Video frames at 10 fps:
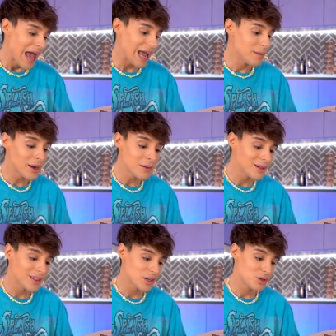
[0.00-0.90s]
It might be
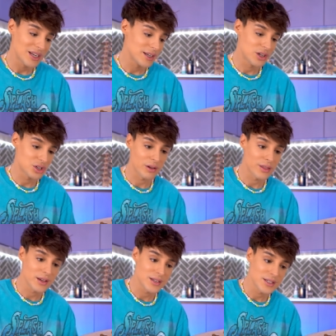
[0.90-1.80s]
that you didn't enjoy
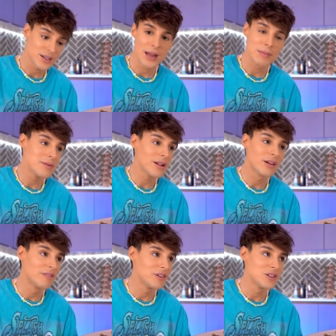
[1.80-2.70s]
this, and maybe I'll
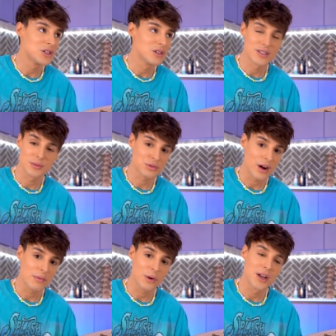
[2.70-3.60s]
convince you to
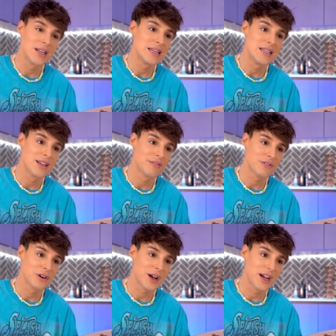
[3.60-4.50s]
subscribe on a
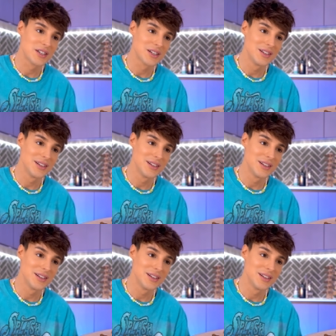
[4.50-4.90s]
different occasion.